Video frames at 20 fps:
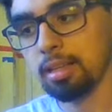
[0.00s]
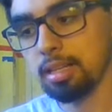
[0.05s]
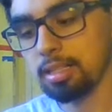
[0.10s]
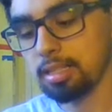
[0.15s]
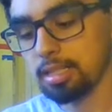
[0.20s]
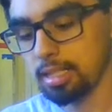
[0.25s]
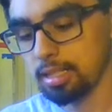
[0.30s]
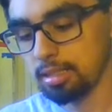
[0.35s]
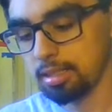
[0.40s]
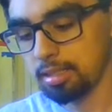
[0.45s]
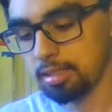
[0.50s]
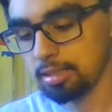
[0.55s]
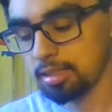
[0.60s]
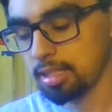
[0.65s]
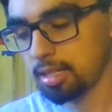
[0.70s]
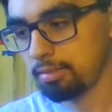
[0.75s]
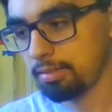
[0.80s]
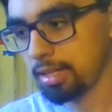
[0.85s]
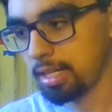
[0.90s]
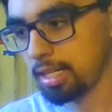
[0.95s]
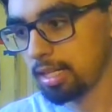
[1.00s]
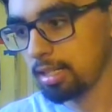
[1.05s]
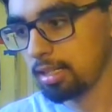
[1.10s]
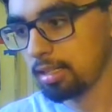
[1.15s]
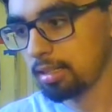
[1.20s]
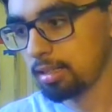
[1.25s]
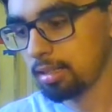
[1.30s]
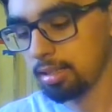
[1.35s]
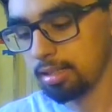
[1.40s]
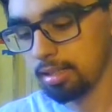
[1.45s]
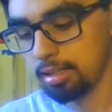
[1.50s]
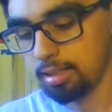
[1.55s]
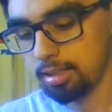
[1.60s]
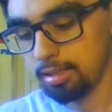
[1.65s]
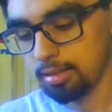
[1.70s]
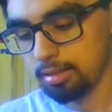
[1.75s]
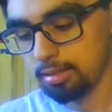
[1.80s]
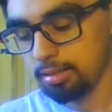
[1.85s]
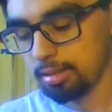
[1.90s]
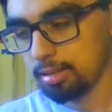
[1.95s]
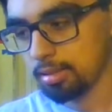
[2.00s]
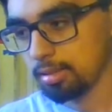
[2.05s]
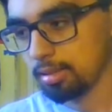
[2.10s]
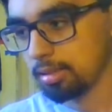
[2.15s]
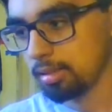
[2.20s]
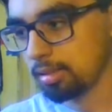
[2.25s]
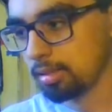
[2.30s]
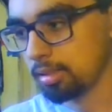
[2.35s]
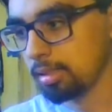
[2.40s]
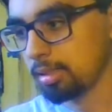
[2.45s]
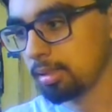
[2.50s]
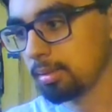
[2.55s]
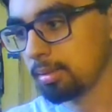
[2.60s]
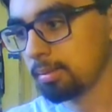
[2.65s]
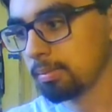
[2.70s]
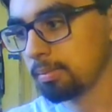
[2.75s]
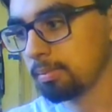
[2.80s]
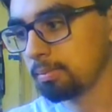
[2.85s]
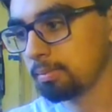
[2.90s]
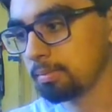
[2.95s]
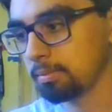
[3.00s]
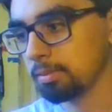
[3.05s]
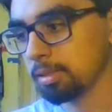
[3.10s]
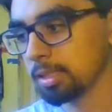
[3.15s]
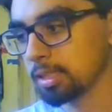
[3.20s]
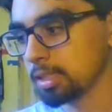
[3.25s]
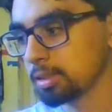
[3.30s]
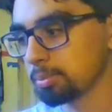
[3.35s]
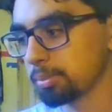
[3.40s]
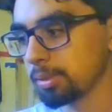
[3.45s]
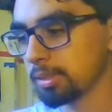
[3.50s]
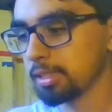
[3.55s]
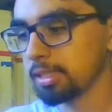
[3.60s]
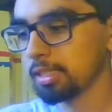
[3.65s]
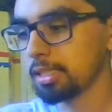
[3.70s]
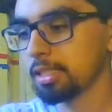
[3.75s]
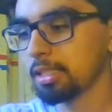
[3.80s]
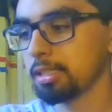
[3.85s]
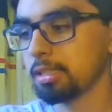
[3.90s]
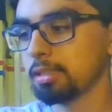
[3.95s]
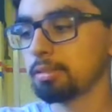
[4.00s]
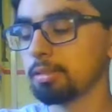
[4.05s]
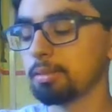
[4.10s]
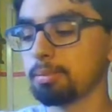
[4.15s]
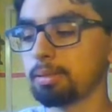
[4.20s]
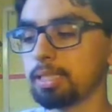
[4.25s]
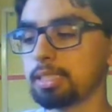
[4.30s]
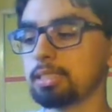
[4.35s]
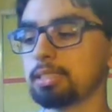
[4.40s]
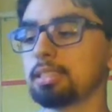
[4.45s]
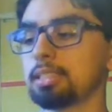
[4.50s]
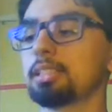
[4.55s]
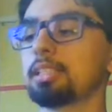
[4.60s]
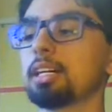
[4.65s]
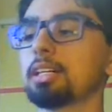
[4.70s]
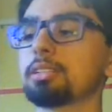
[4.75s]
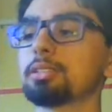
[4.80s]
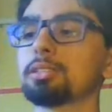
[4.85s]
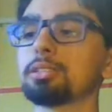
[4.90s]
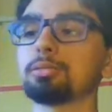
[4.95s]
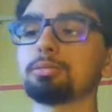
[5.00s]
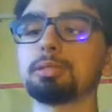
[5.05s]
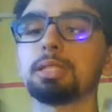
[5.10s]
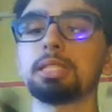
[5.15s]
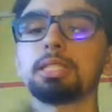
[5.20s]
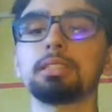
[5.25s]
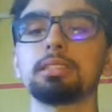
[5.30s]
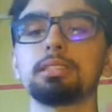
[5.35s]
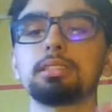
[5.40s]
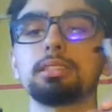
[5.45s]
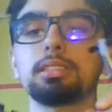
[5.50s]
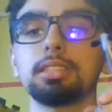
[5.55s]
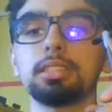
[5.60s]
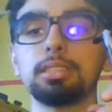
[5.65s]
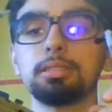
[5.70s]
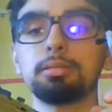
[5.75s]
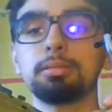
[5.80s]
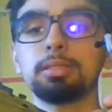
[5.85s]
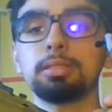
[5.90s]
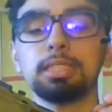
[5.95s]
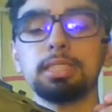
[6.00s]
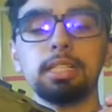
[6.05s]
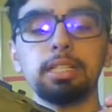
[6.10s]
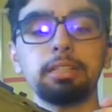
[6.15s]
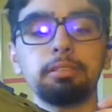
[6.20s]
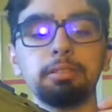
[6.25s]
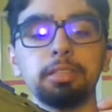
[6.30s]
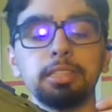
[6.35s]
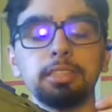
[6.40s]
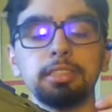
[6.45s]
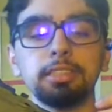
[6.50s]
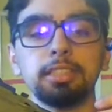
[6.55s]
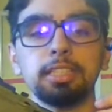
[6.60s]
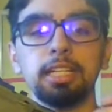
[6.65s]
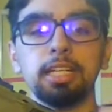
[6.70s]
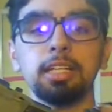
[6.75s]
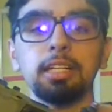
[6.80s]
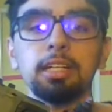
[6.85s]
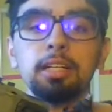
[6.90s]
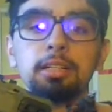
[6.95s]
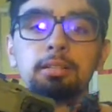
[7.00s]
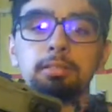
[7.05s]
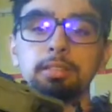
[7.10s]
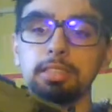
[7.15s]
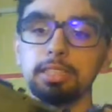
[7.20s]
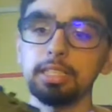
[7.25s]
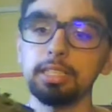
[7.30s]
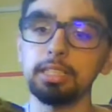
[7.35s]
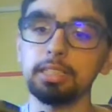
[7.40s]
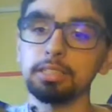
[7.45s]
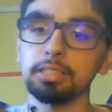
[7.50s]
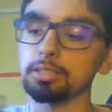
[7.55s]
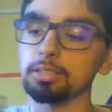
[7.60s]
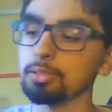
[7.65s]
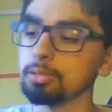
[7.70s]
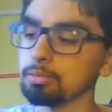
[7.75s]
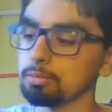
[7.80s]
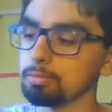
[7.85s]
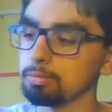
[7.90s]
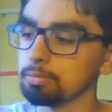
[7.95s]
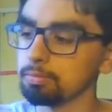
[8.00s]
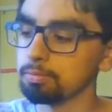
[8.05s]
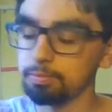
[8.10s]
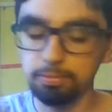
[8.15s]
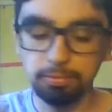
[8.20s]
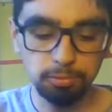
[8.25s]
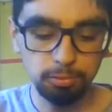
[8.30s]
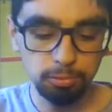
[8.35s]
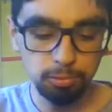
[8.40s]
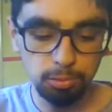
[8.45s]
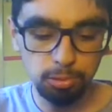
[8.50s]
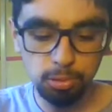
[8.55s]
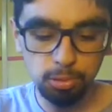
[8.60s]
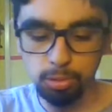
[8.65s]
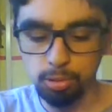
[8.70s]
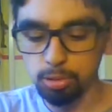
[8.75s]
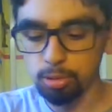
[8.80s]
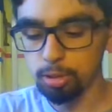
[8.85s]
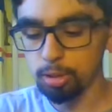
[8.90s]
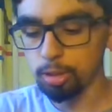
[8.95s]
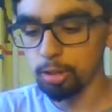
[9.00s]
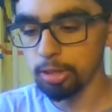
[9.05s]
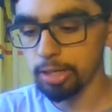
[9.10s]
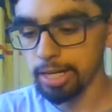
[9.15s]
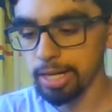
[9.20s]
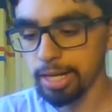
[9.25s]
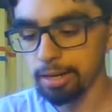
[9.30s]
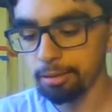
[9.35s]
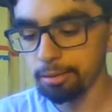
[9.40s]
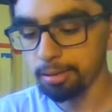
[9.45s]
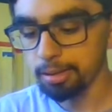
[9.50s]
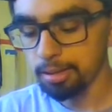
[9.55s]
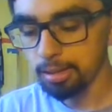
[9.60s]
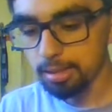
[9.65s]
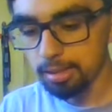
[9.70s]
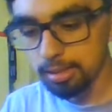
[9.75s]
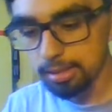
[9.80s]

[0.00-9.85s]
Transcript: of the 10 years that I've had it. One spur gear, replaced the knuckles once because the ones that I originally had on it were 10 years old and wore out.